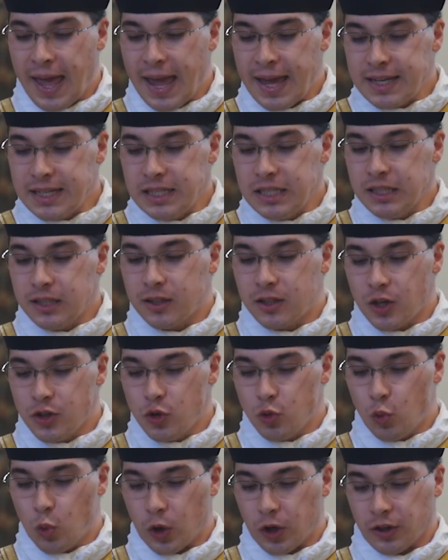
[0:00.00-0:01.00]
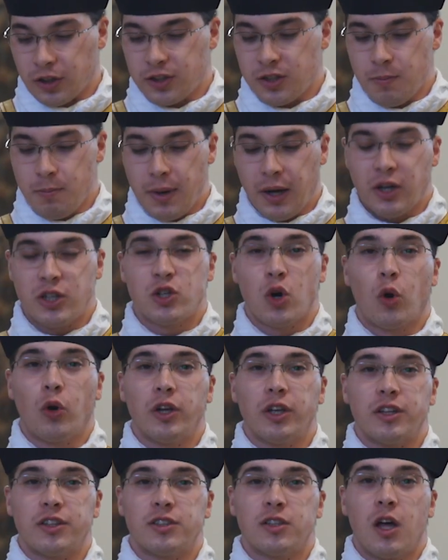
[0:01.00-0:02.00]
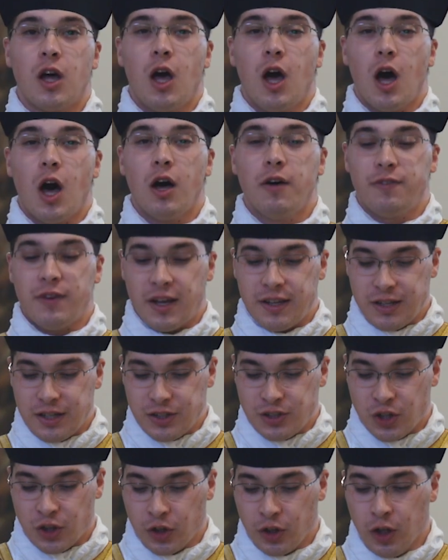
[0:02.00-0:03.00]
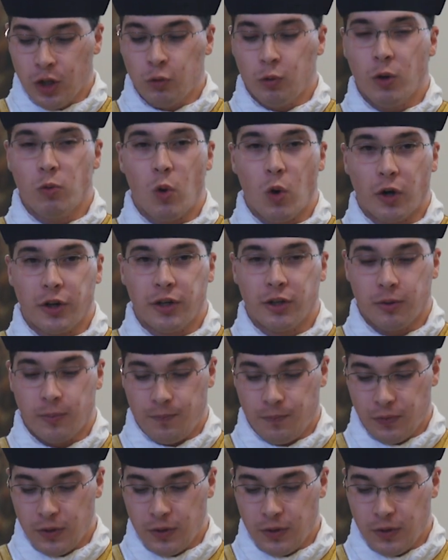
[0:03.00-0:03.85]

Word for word: any good works meritorious of an eternal reward